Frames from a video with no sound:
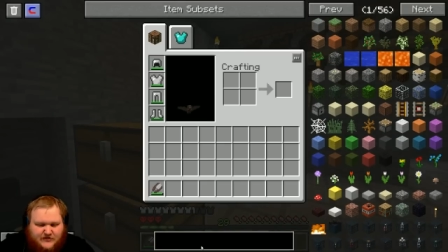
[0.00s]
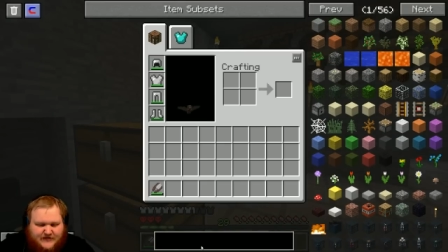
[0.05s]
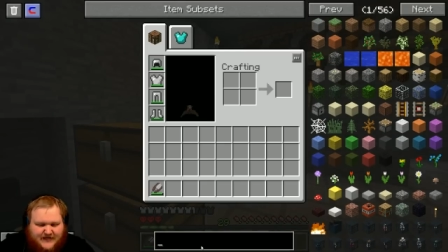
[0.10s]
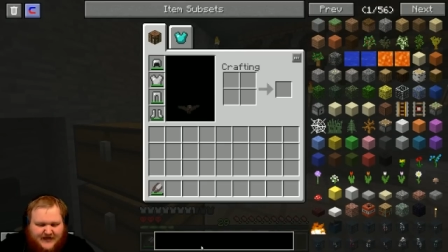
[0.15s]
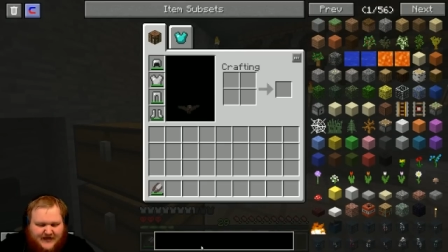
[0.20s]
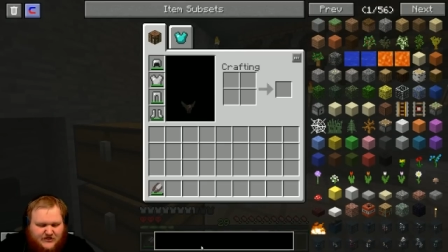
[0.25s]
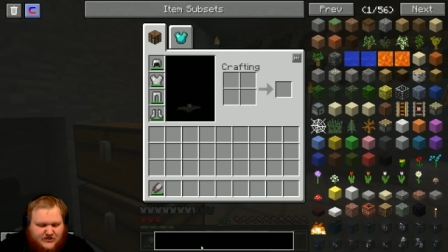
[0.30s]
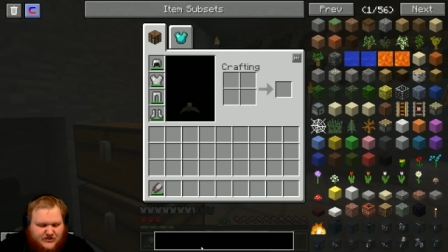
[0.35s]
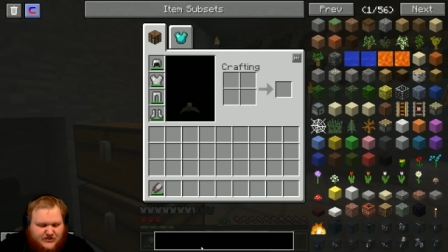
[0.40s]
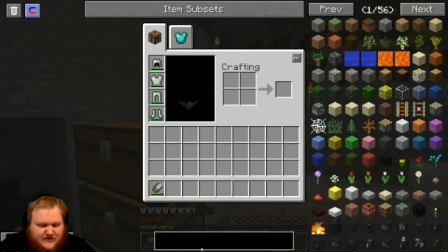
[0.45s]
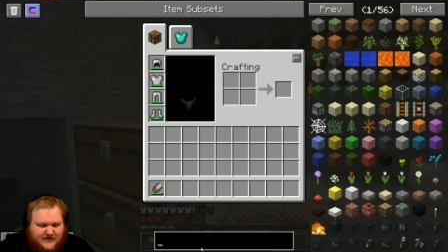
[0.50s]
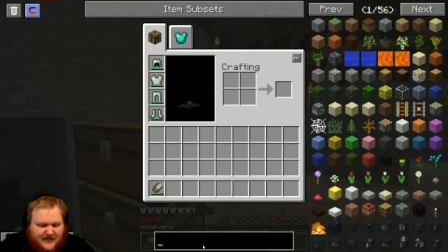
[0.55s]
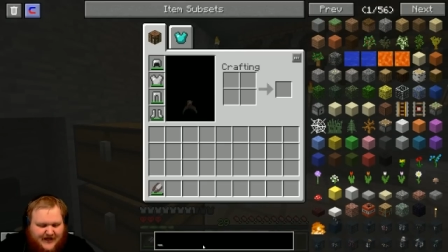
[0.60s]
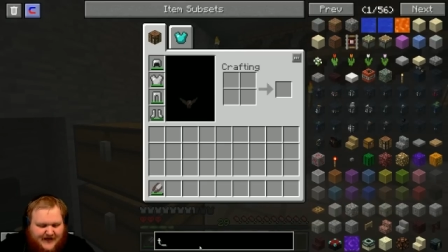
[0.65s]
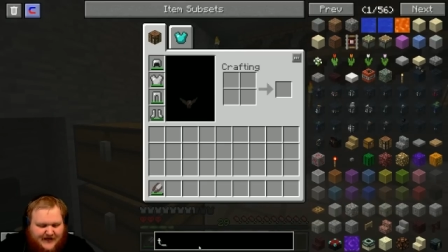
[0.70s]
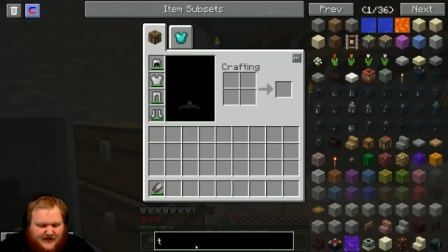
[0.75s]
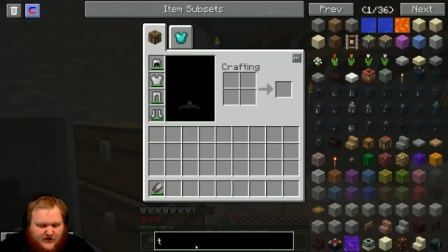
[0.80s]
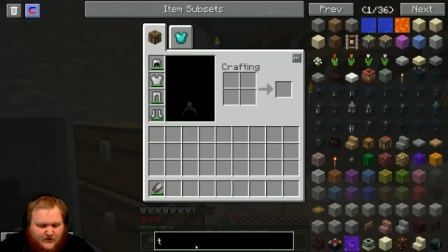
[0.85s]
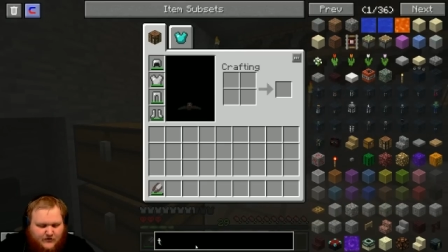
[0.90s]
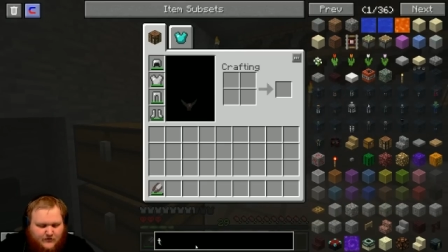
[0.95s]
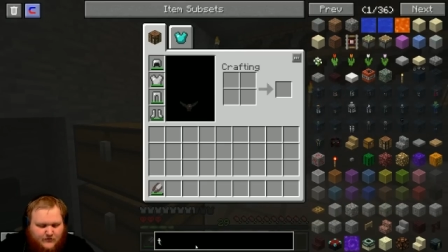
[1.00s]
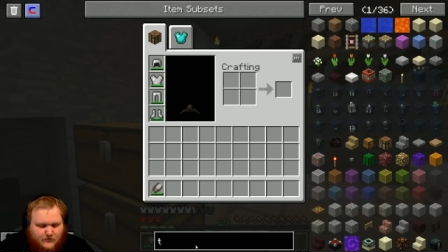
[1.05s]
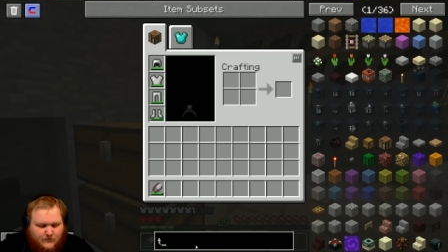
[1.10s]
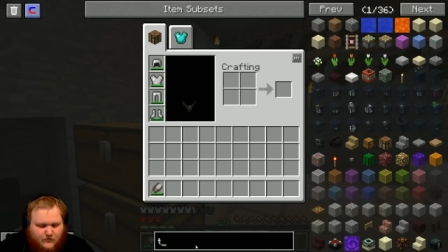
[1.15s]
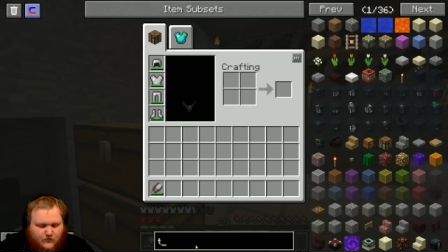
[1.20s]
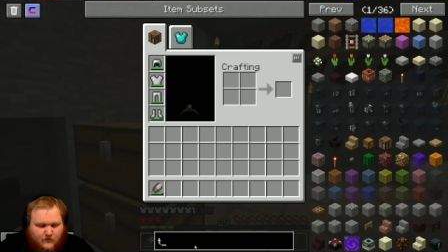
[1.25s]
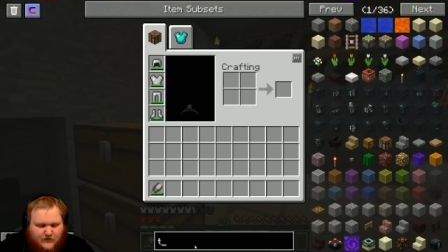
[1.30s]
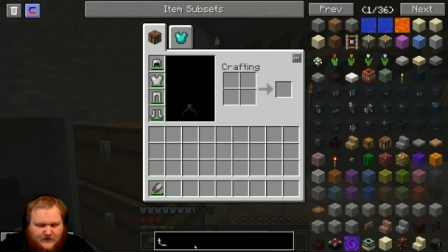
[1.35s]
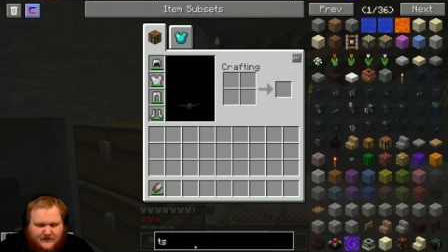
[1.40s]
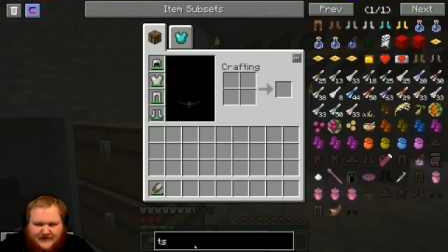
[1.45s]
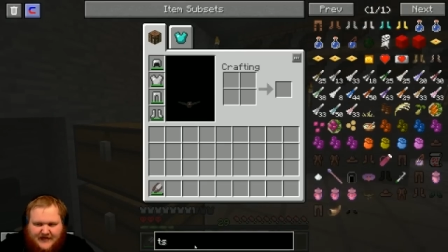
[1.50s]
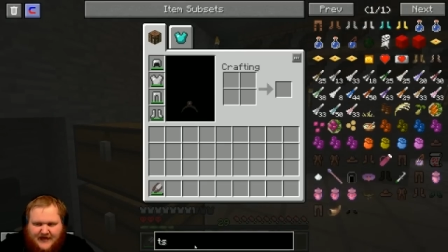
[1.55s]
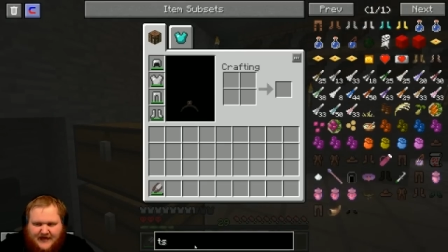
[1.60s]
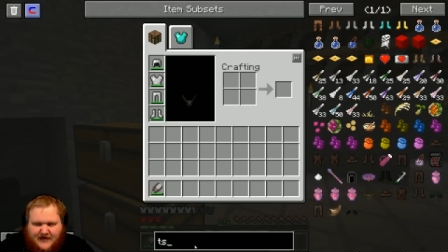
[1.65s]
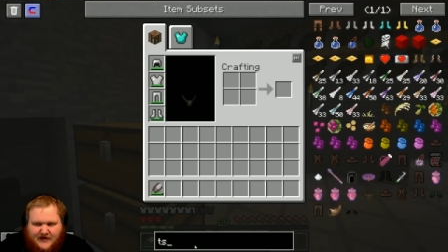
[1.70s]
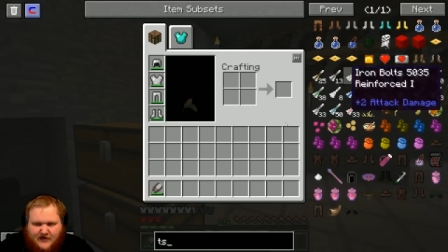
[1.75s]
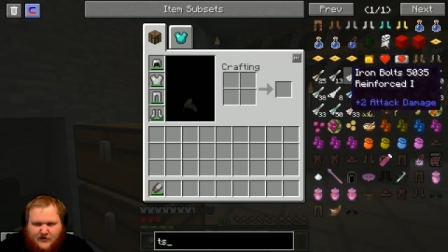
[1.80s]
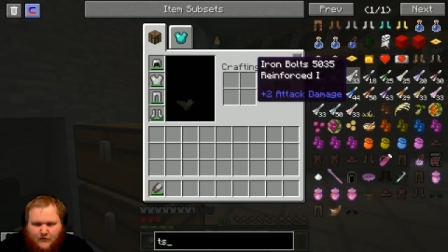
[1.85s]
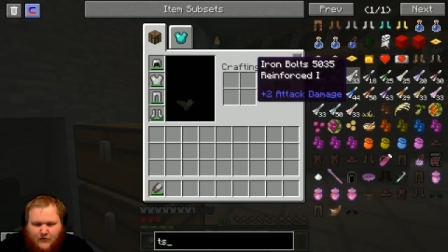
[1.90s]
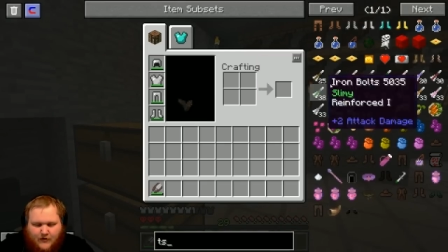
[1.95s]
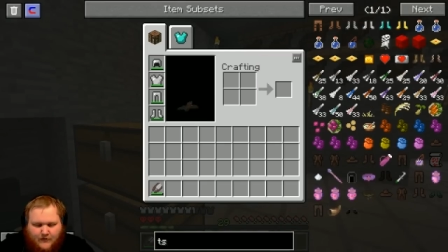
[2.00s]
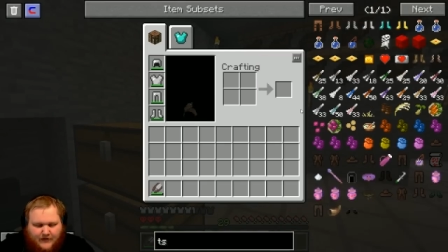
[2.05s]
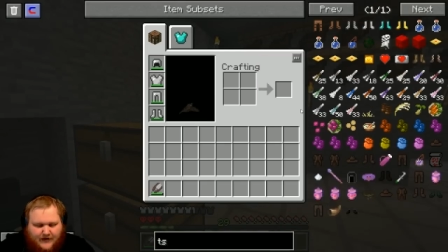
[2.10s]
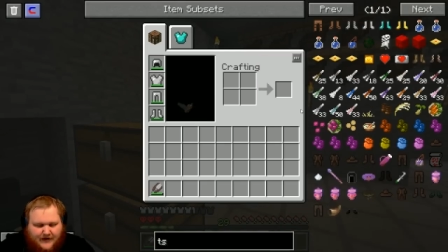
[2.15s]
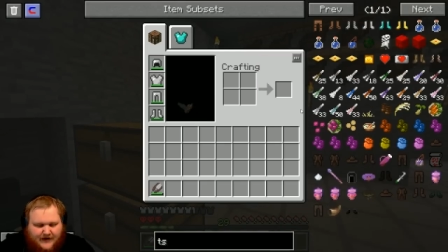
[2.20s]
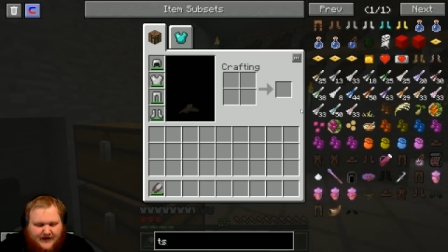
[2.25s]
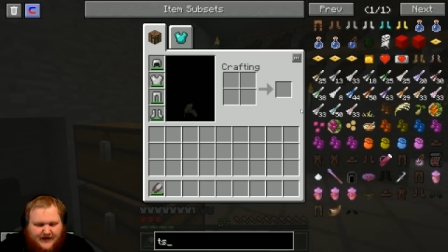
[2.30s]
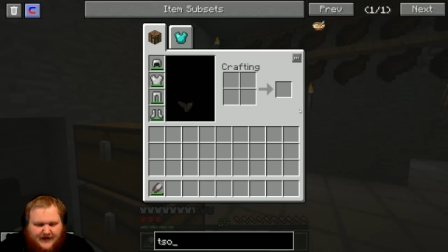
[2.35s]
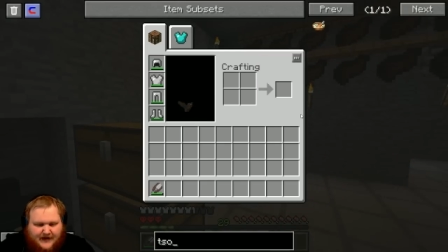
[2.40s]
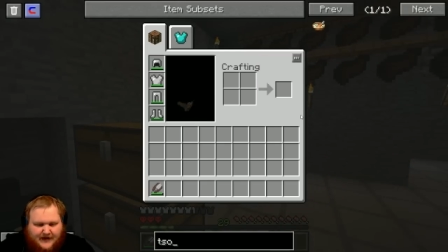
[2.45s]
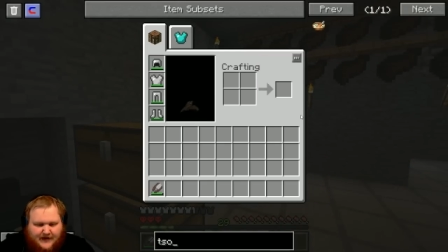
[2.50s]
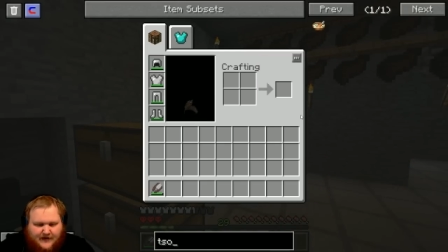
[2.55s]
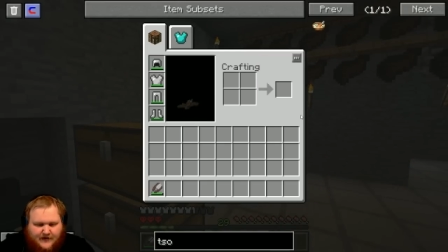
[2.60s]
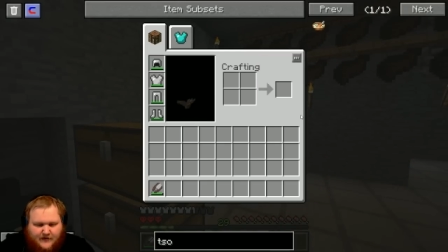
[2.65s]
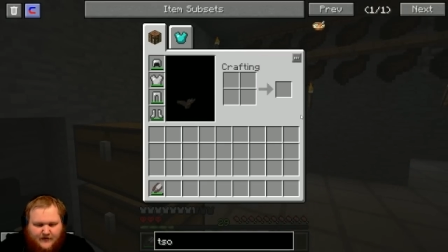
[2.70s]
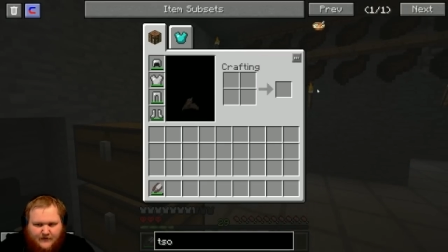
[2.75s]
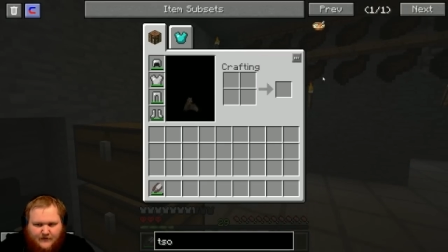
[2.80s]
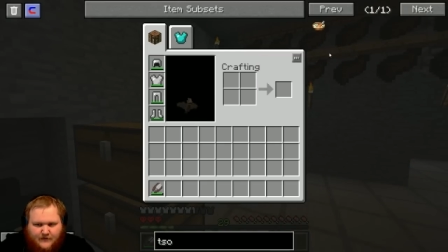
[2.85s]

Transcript: that's like, related to what we need.